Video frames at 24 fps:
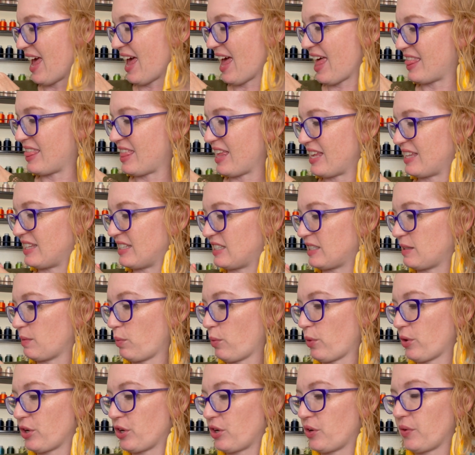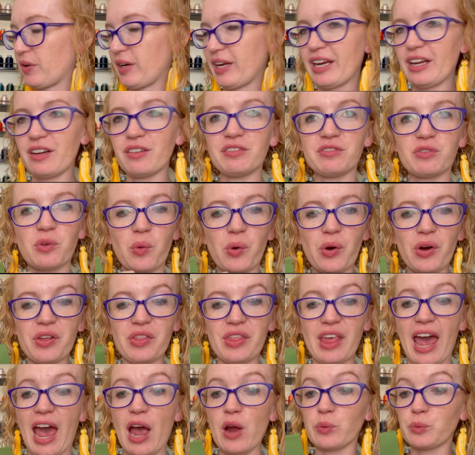And then some more green for
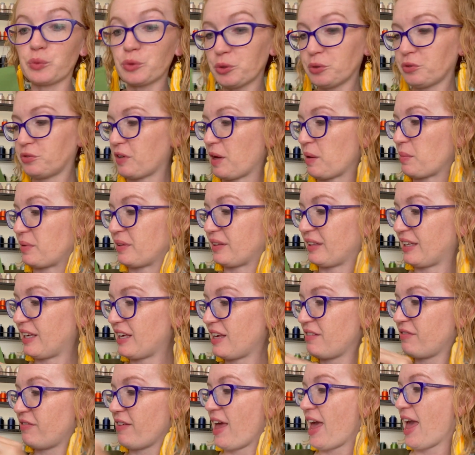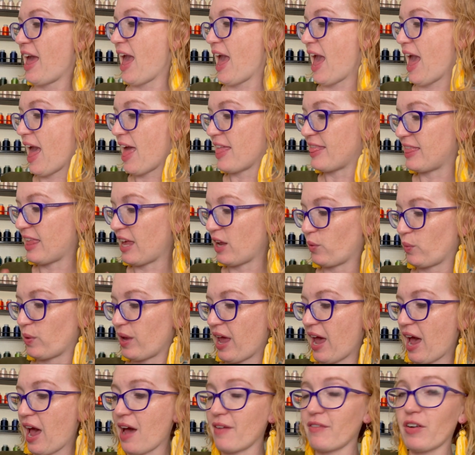that roof, I believe. And then we
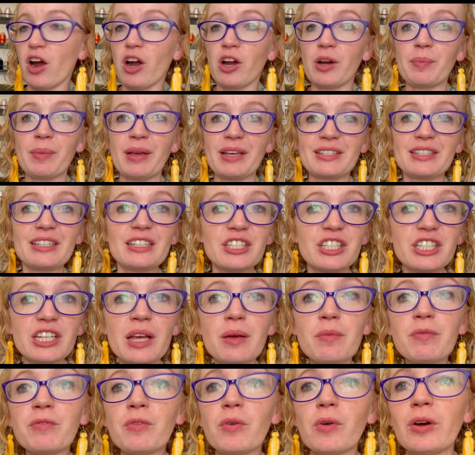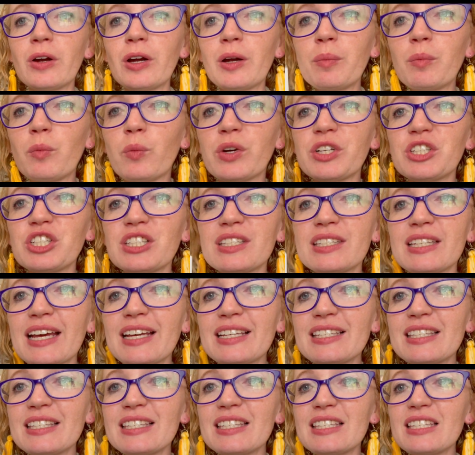have our amazing shape form, which is
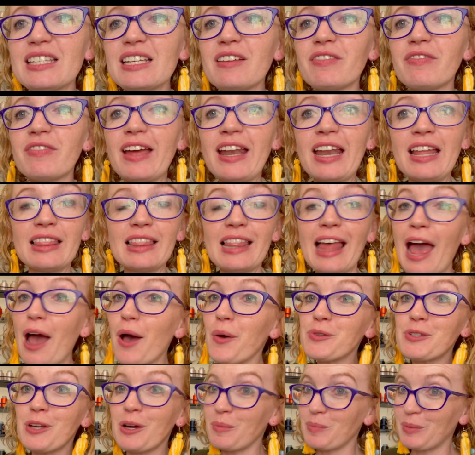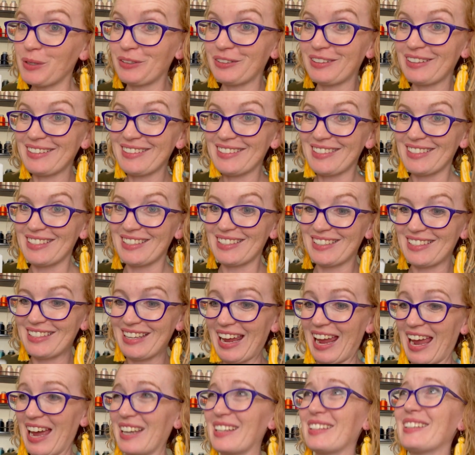nice and stiff and allows our buildings to
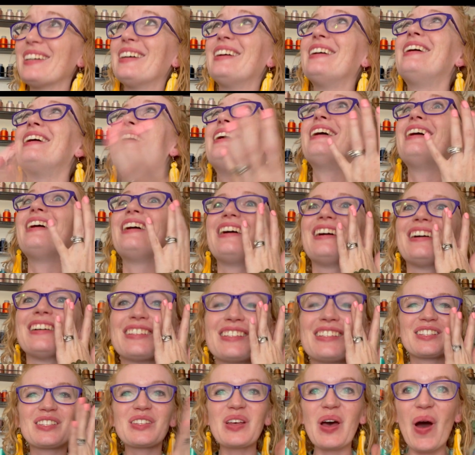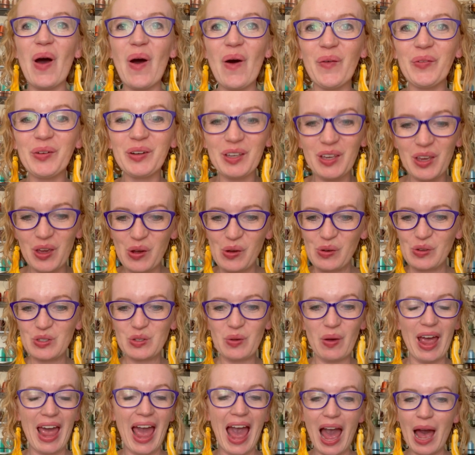stand. Ah, so cute.
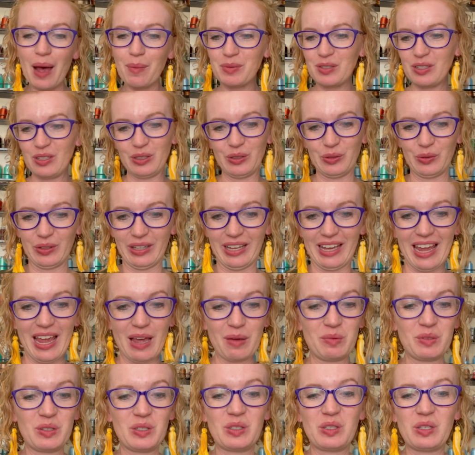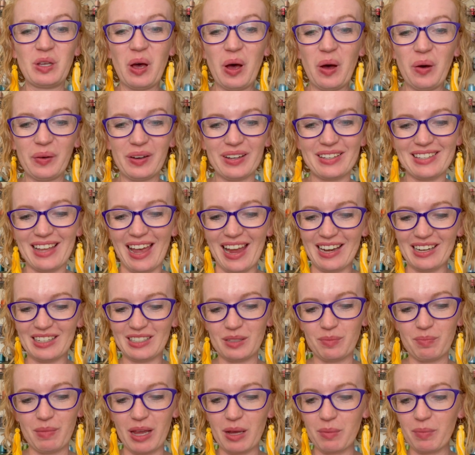So I absolutely am so excited
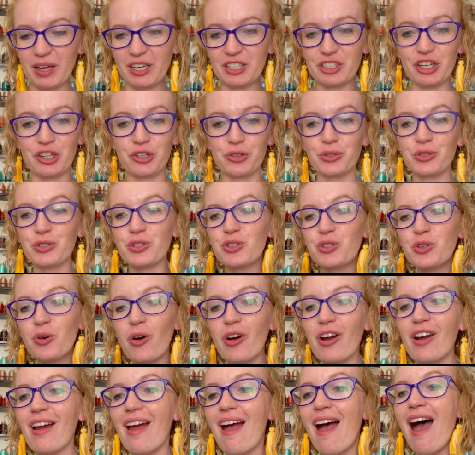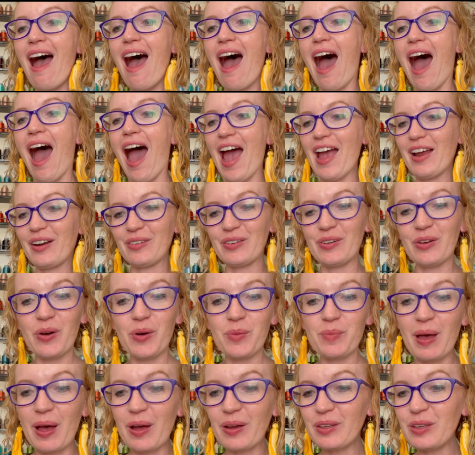to make my General Store. I don't know
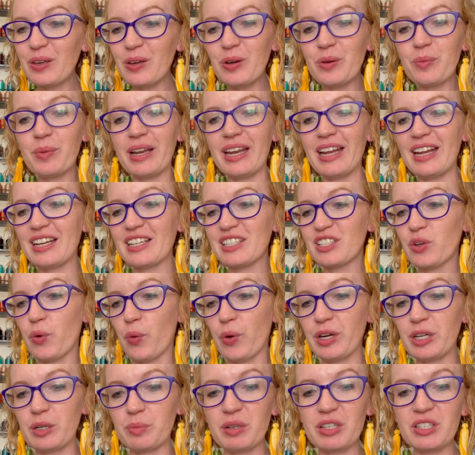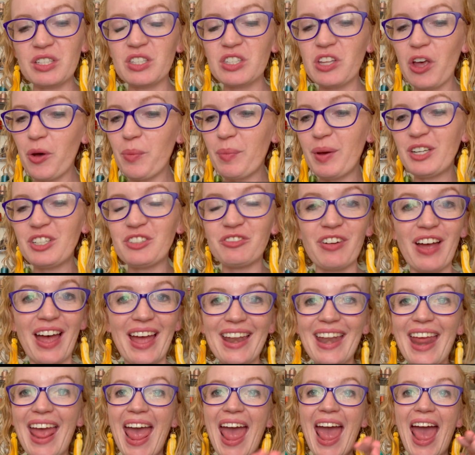about you, but it is going to be so much
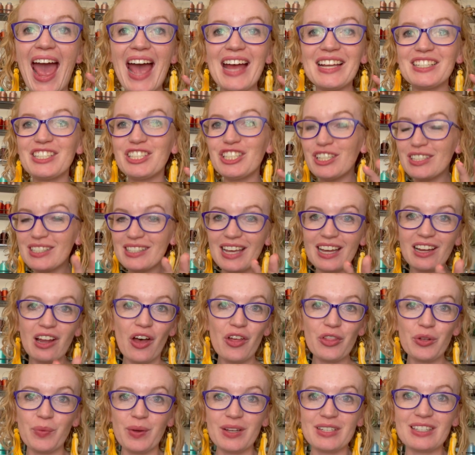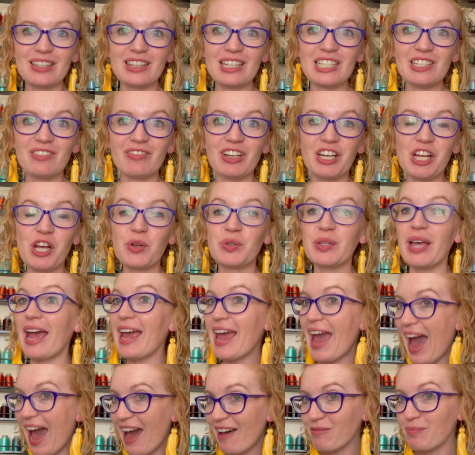fun. And just like all the rest of these videos, I
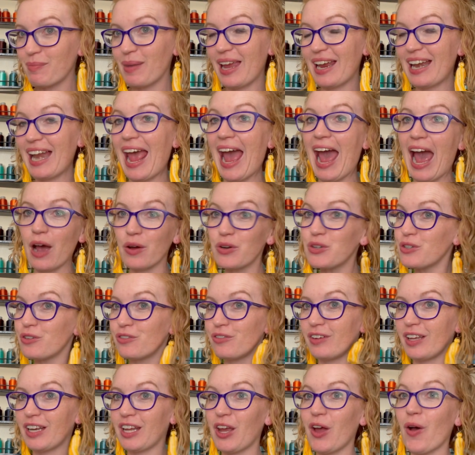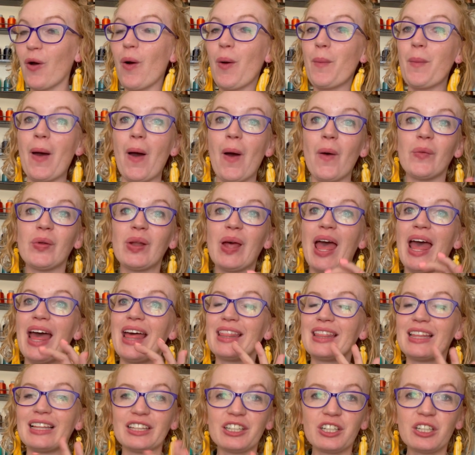have made a how-to video about
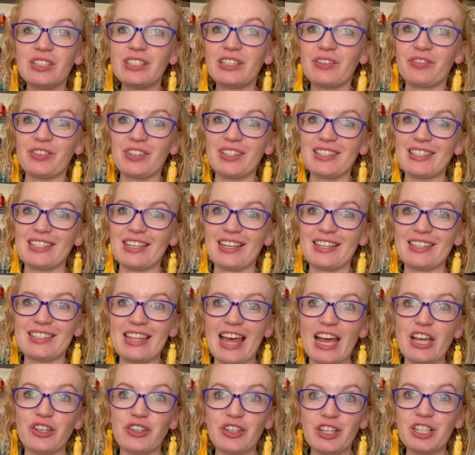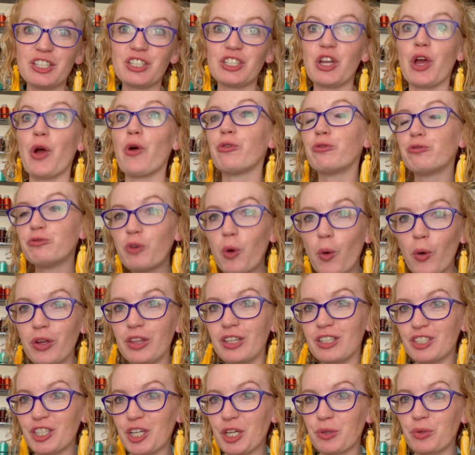the little differences that you need to know for
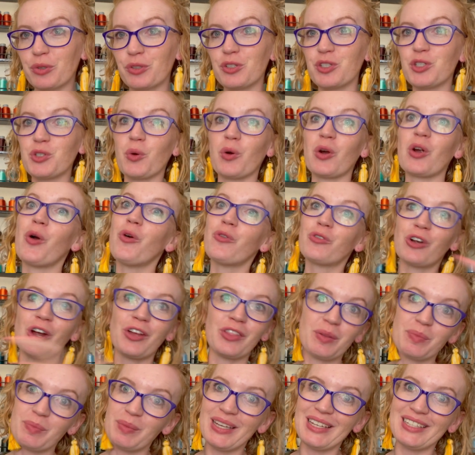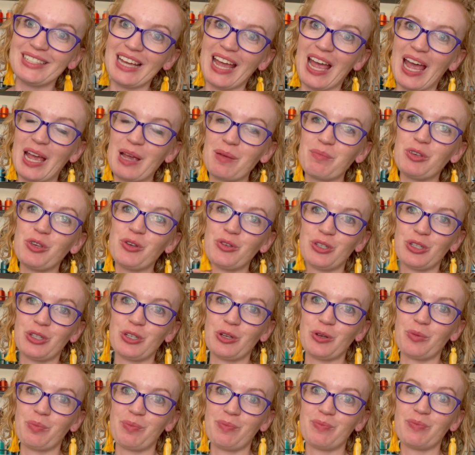the General Store over on the Me Time
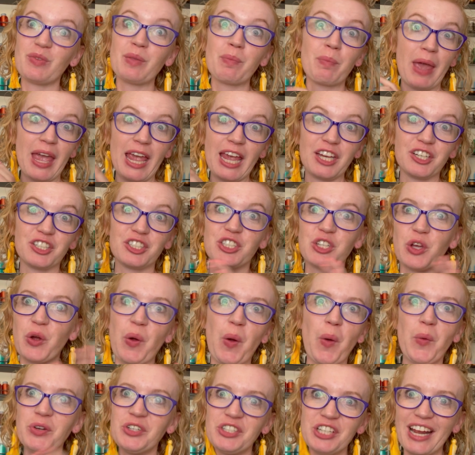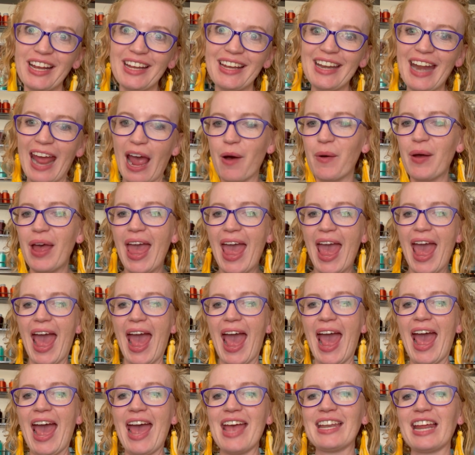YouTube page. So go and check it out.
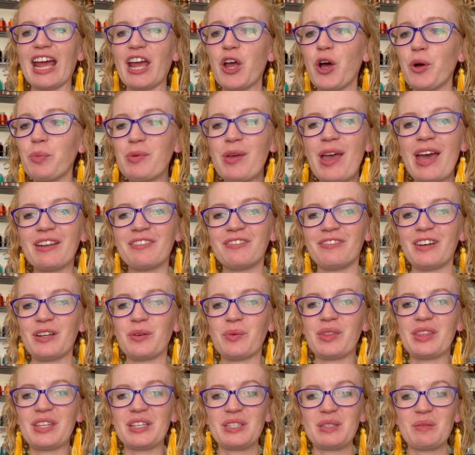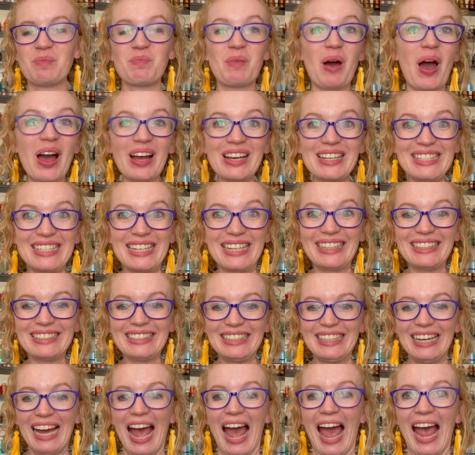And I hope you had fun with this unboxing.
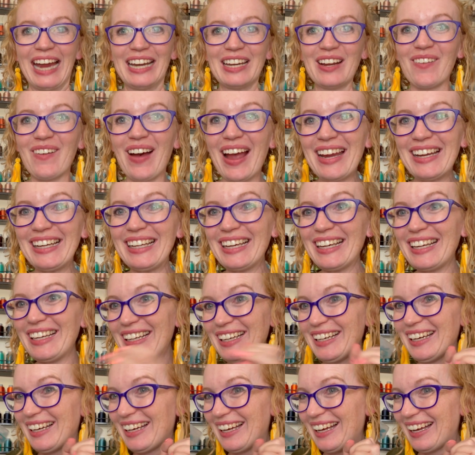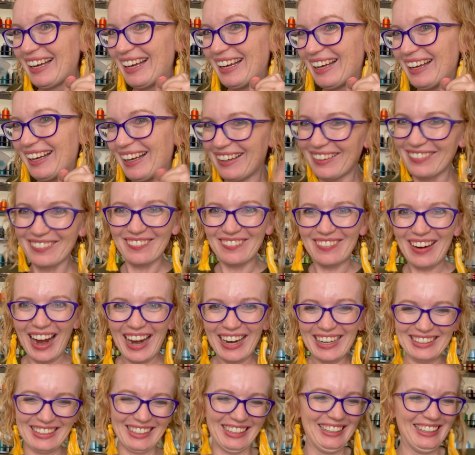I know I did.
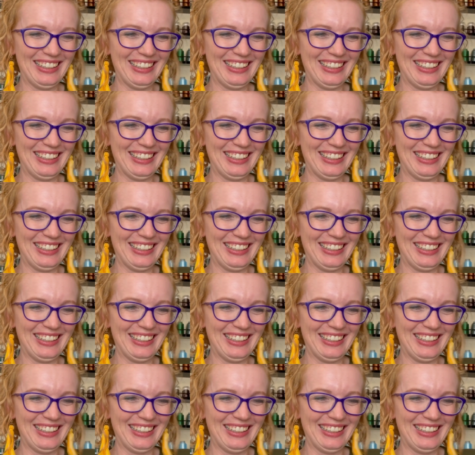Right?